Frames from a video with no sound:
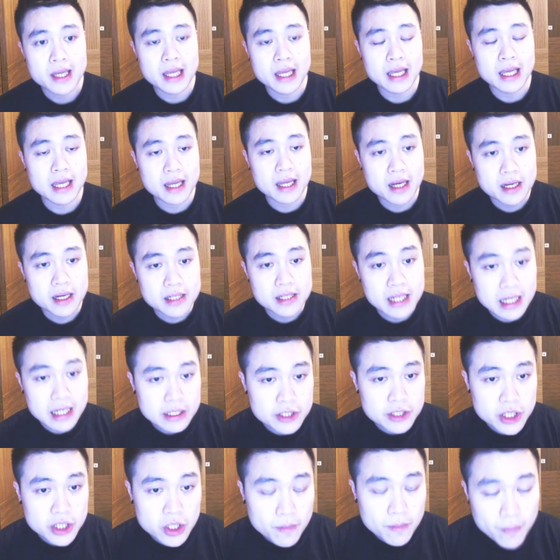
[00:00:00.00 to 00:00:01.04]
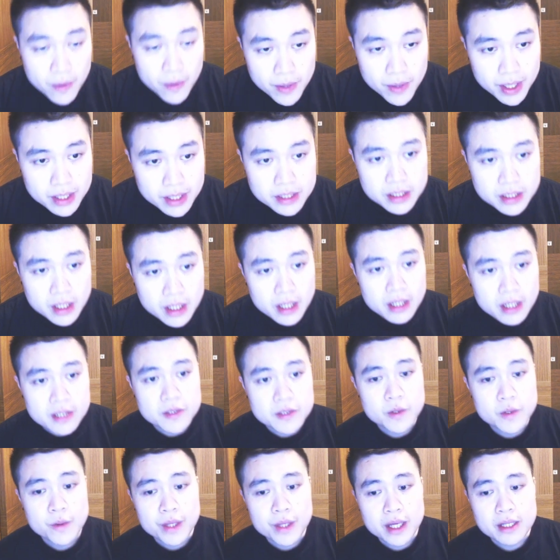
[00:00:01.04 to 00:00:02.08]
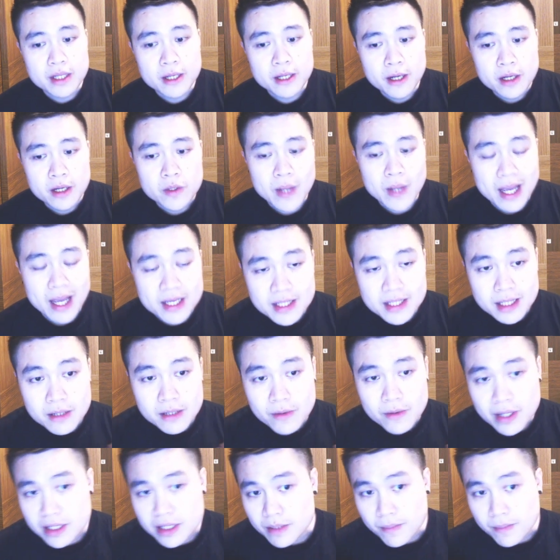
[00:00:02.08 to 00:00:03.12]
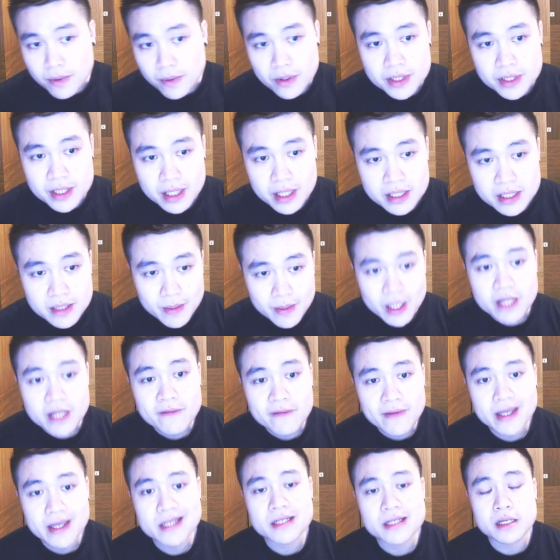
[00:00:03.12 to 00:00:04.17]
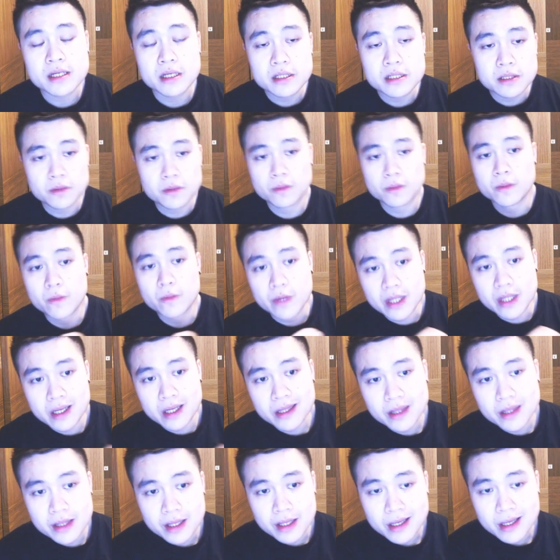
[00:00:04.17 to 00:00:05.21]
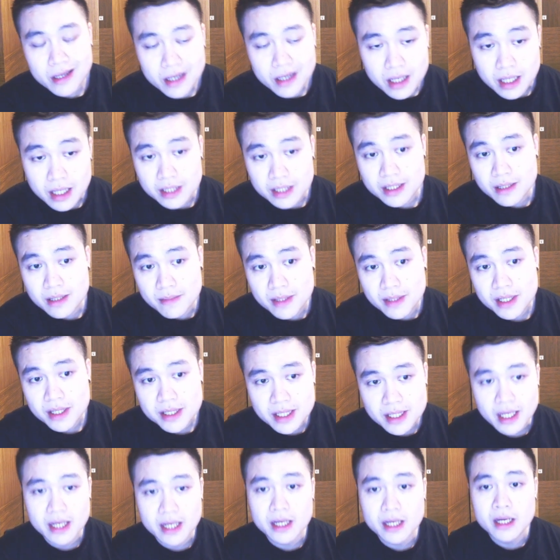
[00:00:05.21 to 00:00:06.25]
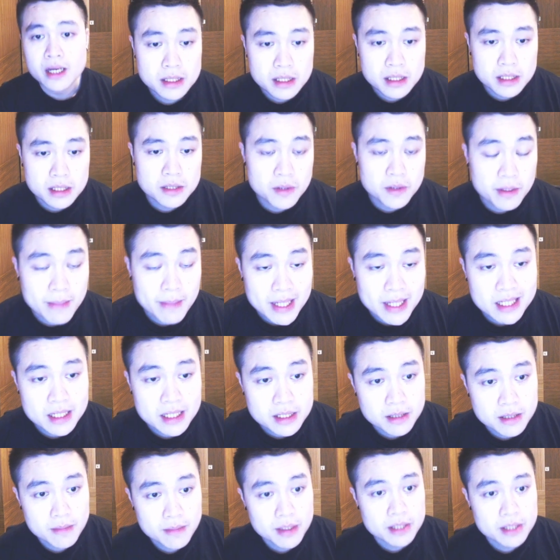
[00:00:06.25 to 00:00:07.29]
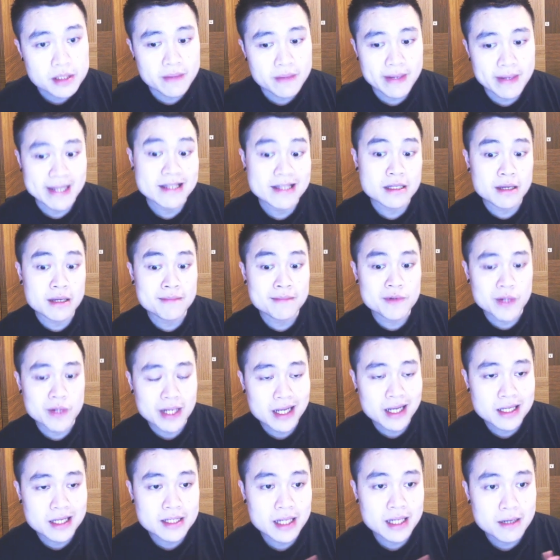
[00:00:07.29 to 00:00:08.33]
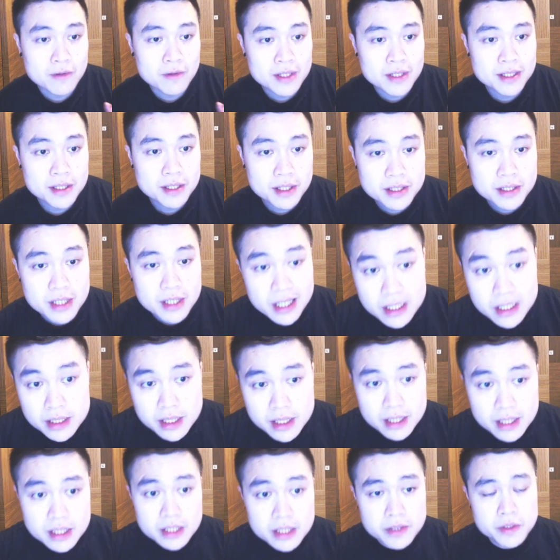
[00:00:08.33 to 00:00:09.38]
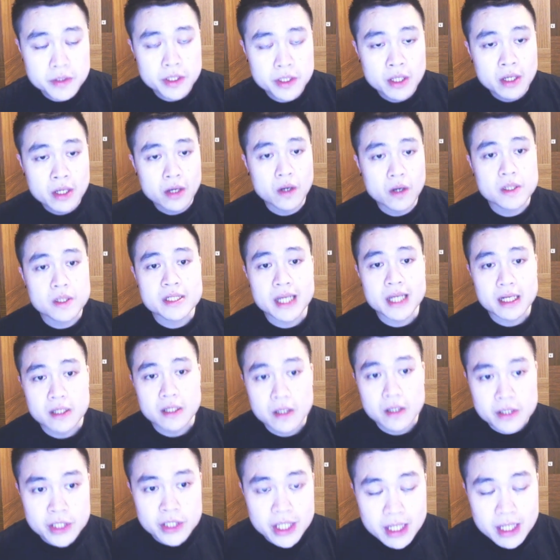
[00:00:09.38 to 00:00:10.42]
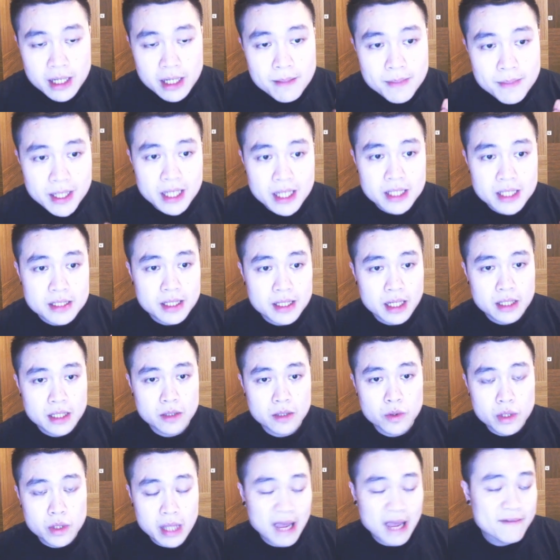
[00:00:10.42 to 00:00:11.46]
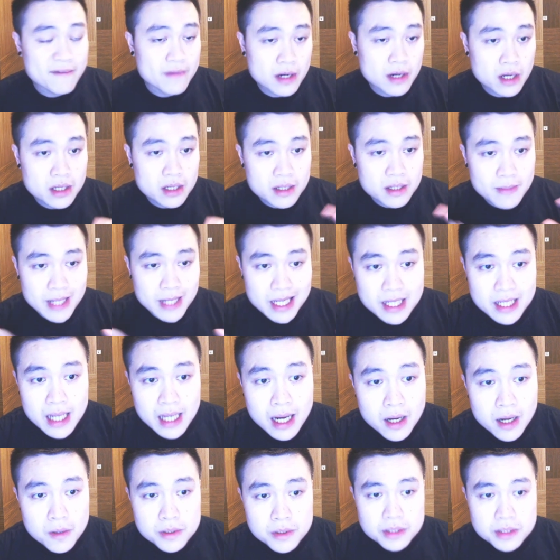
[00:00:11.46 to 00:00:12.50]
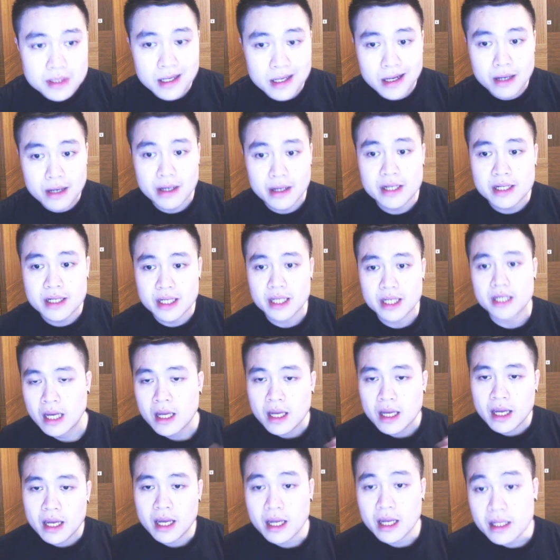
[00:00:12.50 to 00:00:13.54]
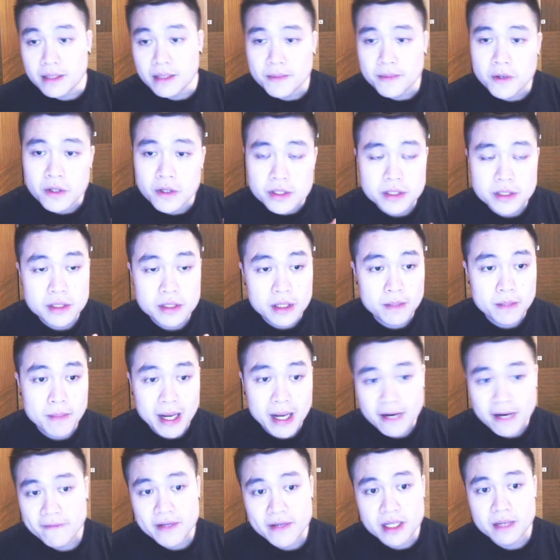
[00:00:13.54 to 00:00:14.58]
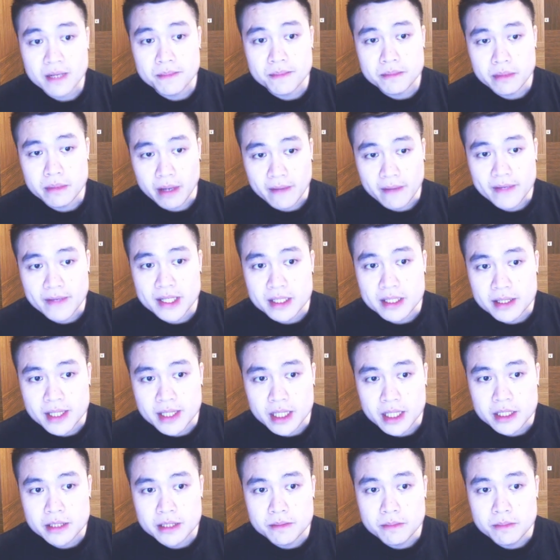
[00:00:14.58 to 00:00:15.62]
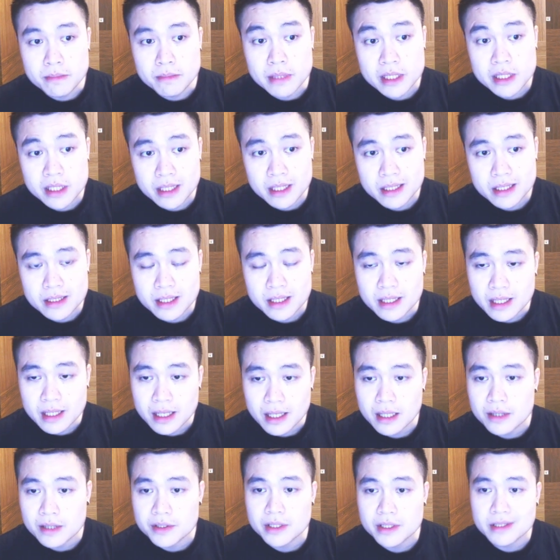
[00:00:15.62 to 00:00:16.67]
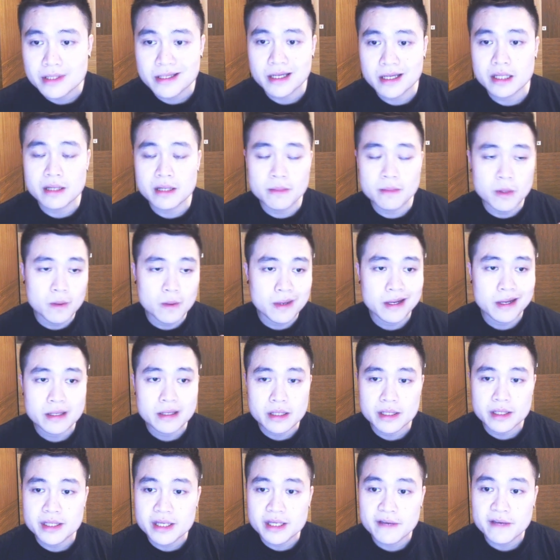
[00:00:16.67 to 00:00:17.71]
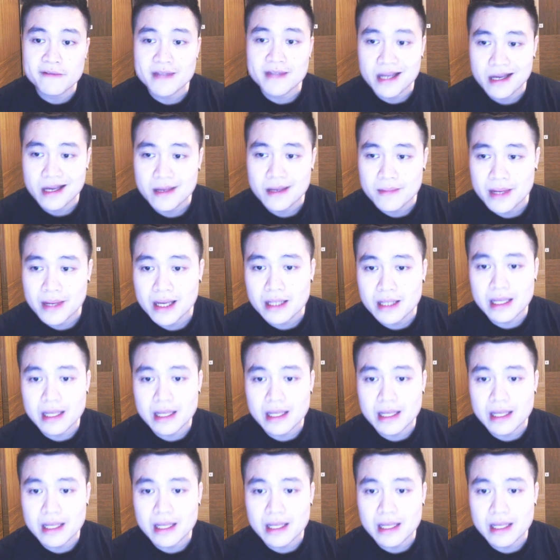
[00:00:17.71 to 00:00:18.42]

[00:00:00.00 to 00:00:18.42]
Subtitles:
and electric components, so that to accelerate the process of innovations within the customer side. So the main customers of NNDM today are research institutes or technology companies that have a lot of in-house R&D. And of course, the benefit of having such machines in-house is that number 1, it saves time and